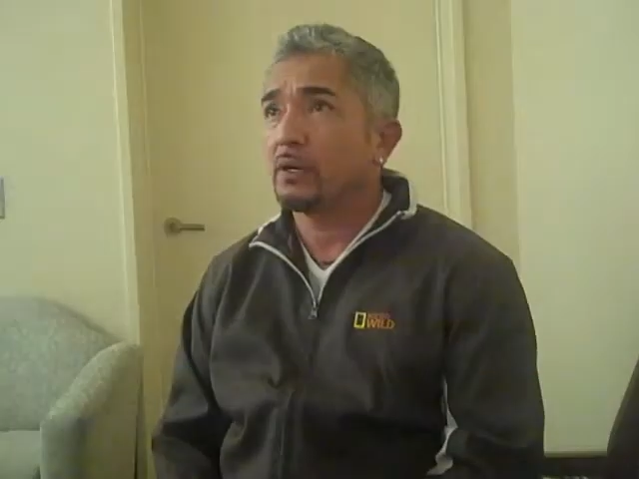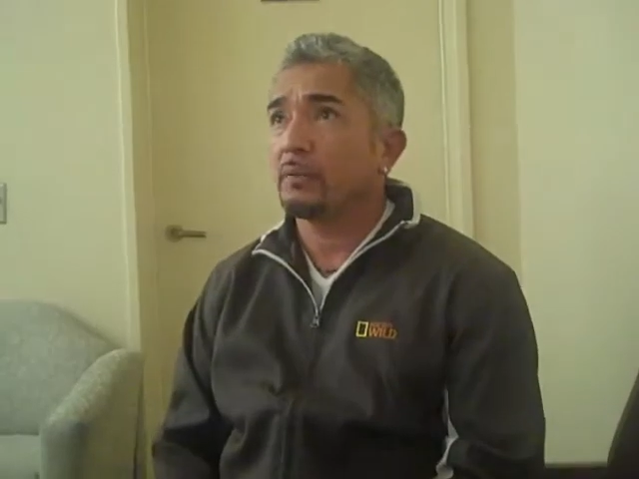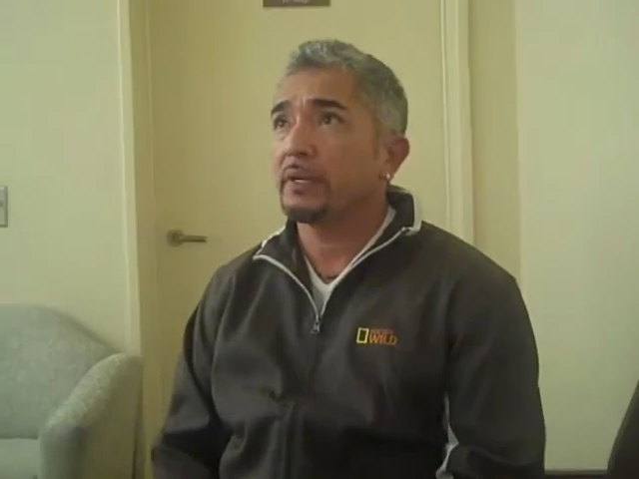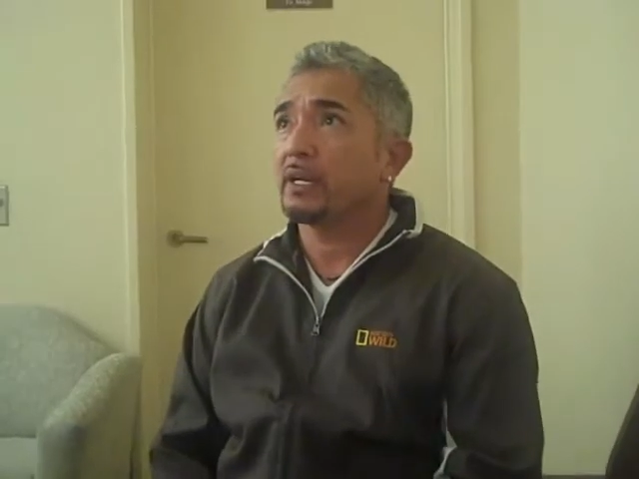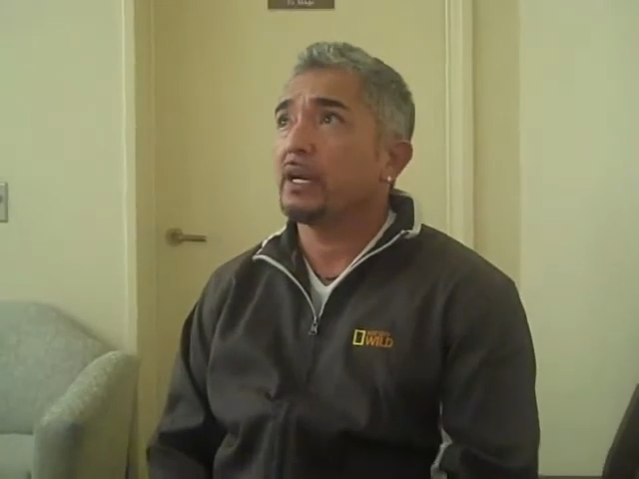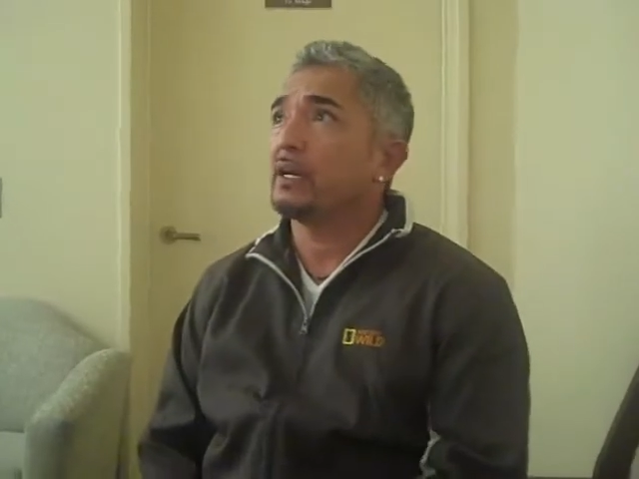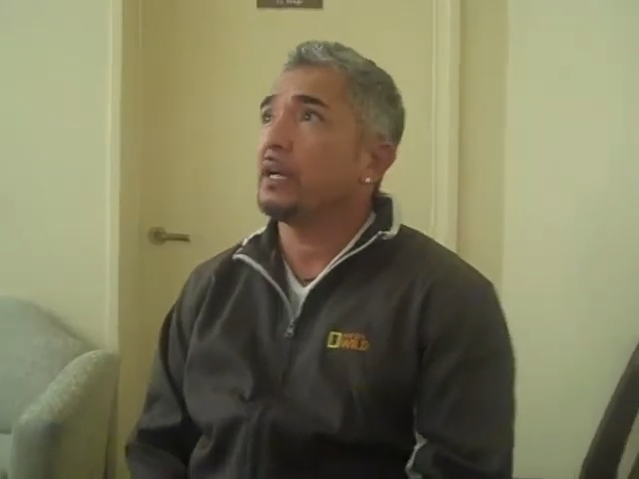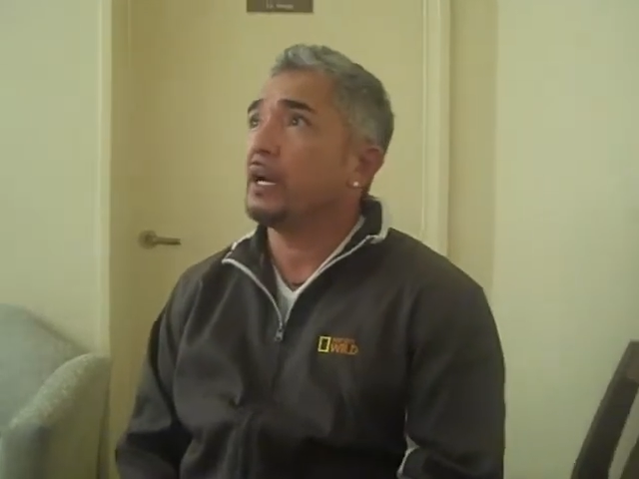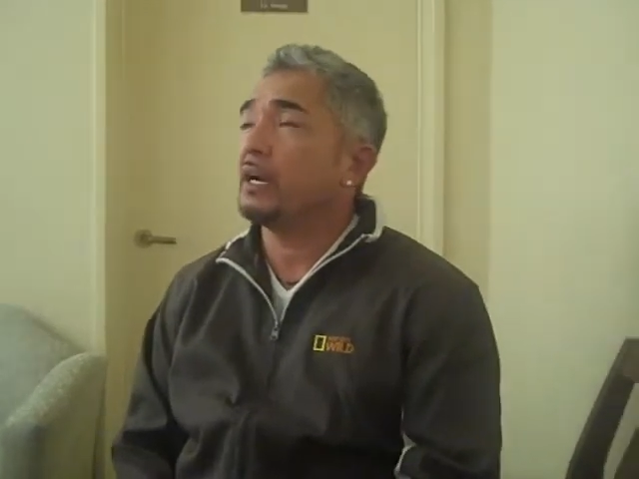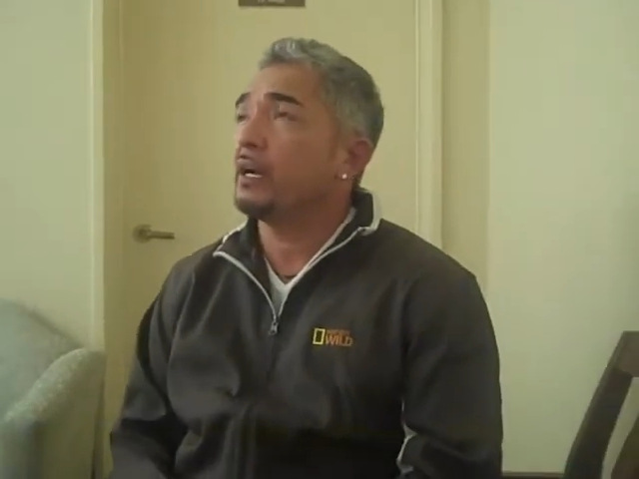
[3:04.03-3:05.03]
Oh my God,
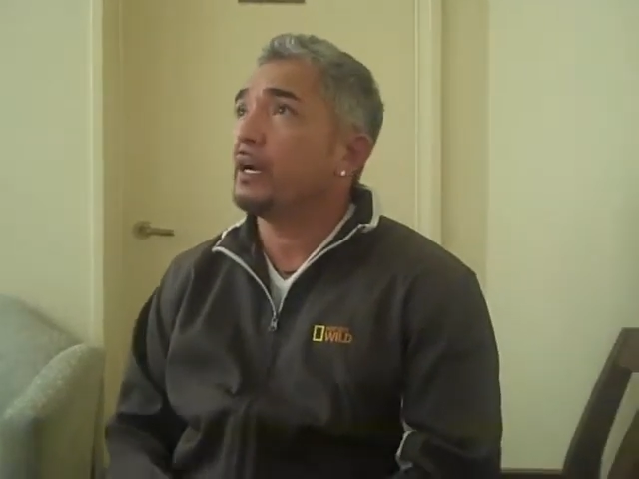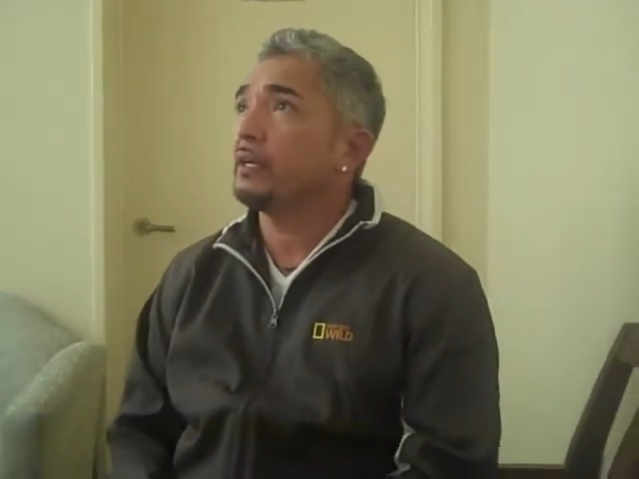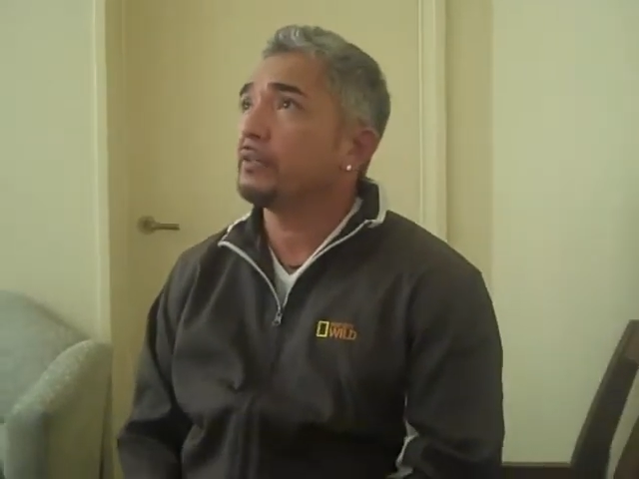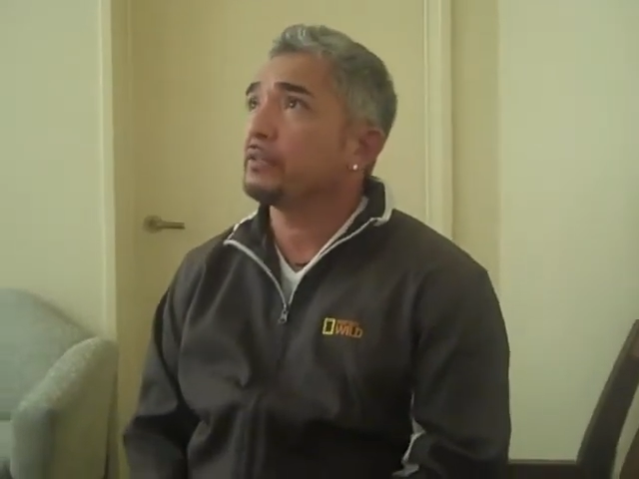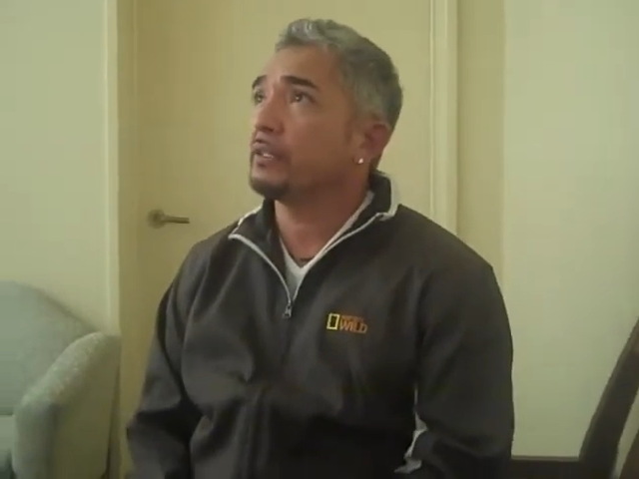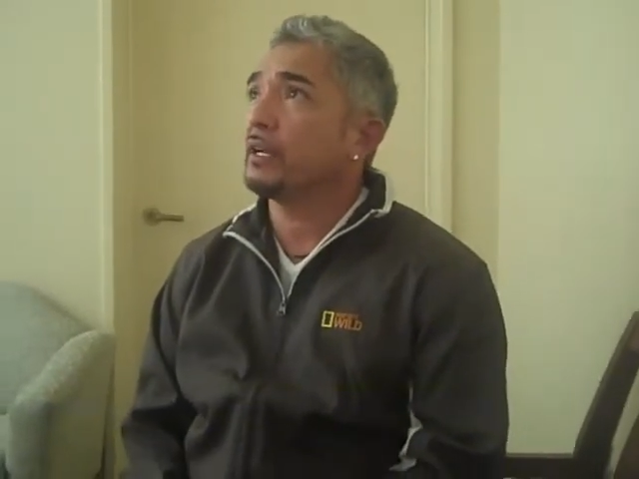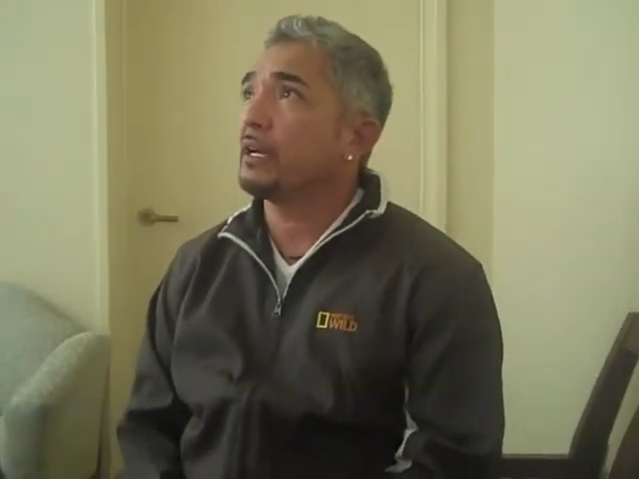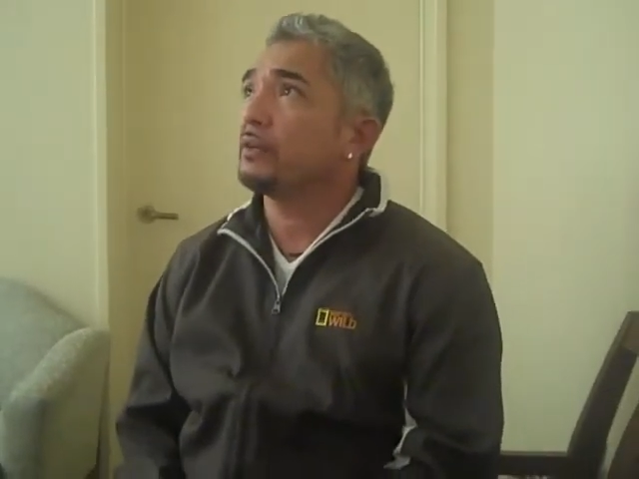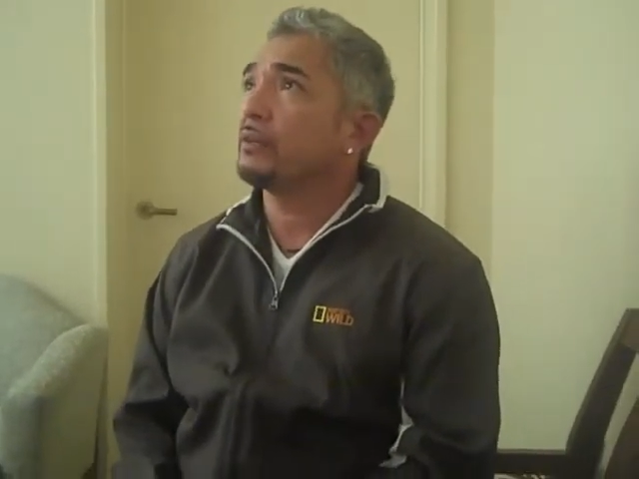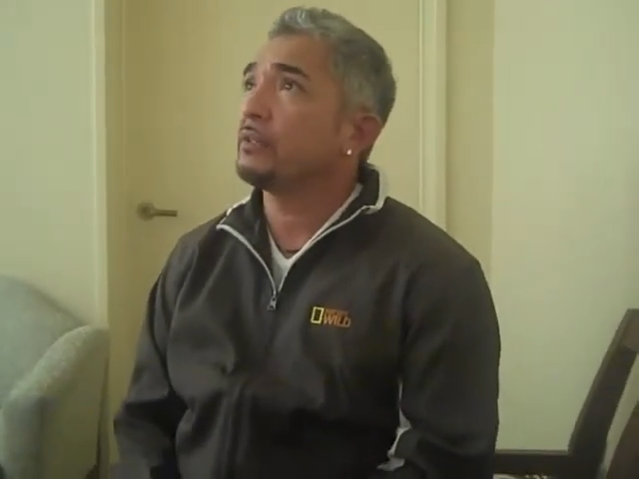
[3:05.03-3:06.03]
I
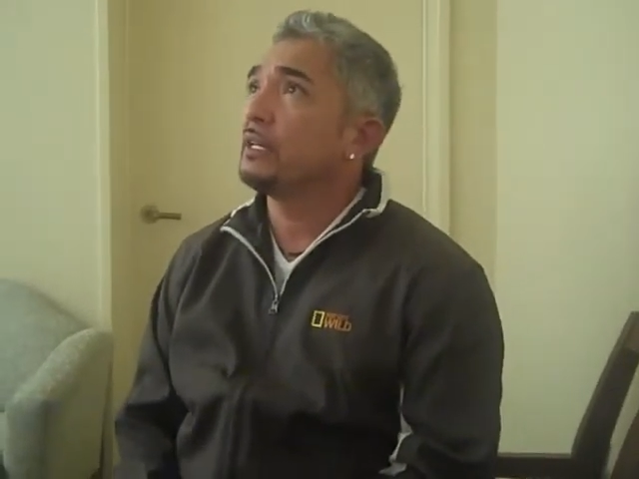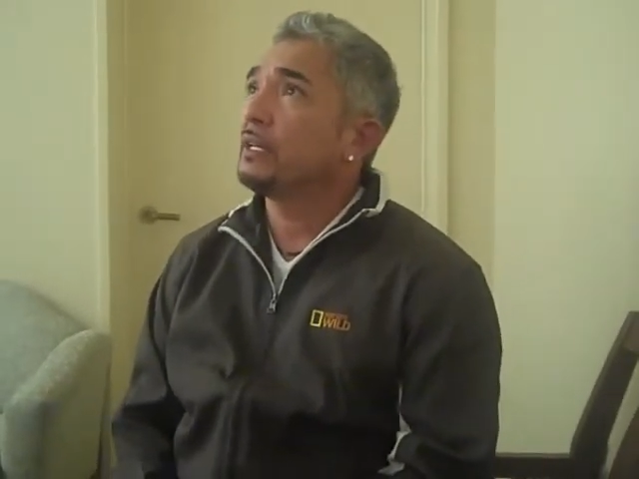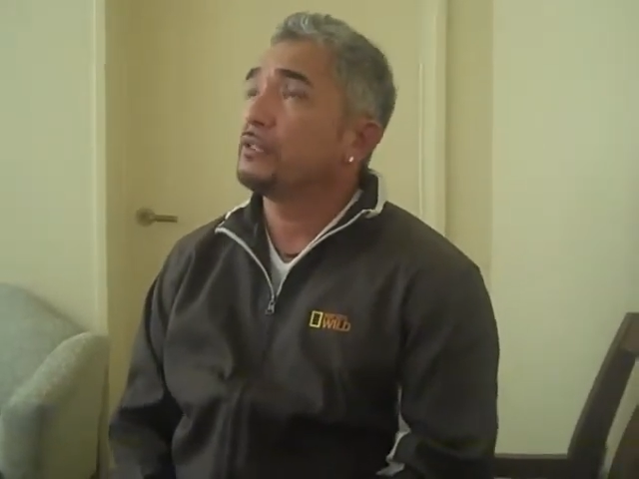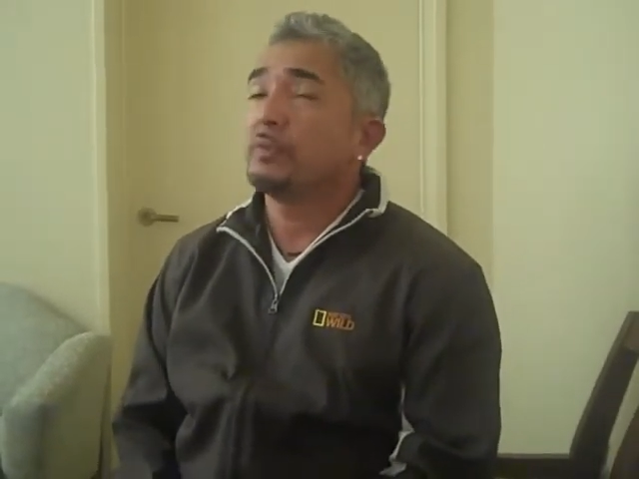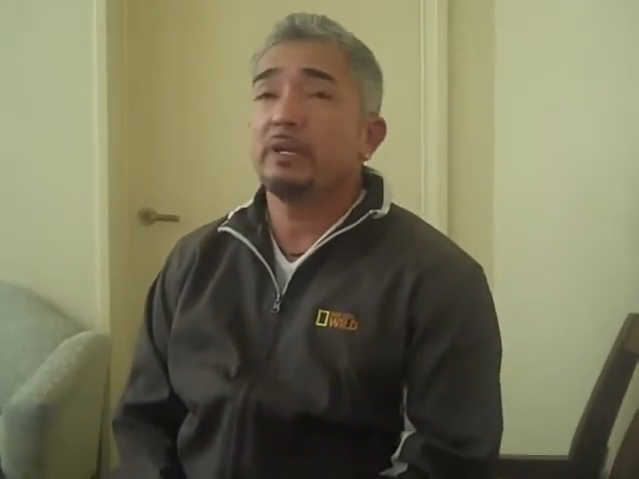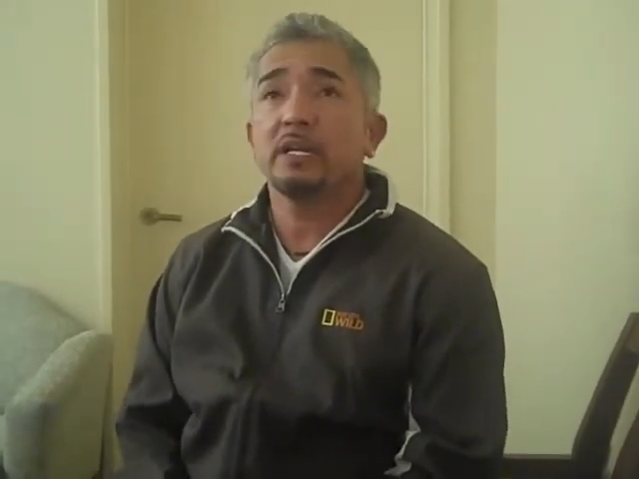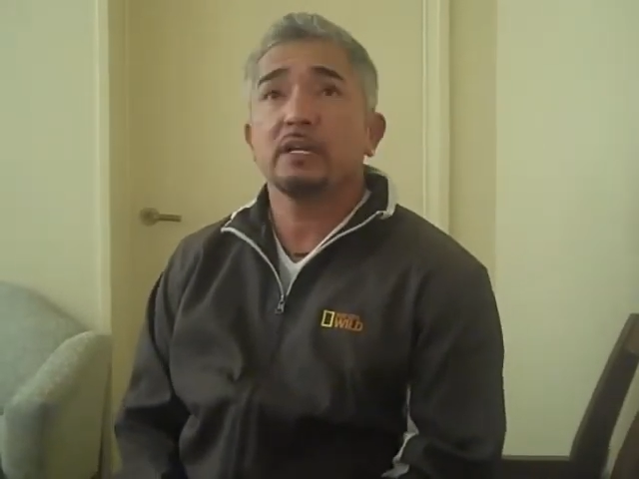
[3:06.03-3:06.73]
don't. To me,